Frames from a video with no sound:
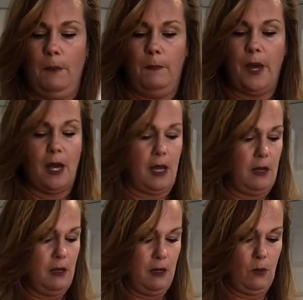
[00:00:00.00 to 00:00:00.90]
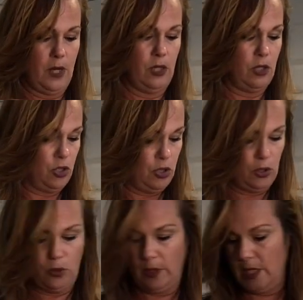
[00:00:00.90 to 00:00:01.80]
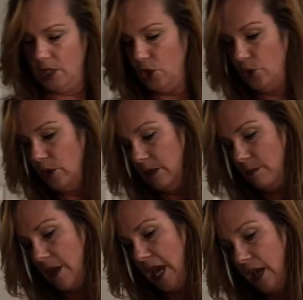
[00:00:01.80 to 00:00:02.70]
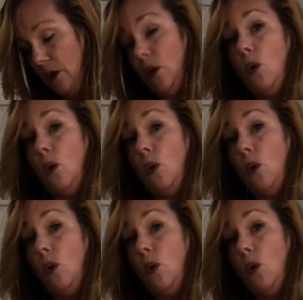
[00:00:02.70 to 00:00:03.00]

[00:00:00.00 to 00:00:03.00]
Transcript: But what you can do is you can make,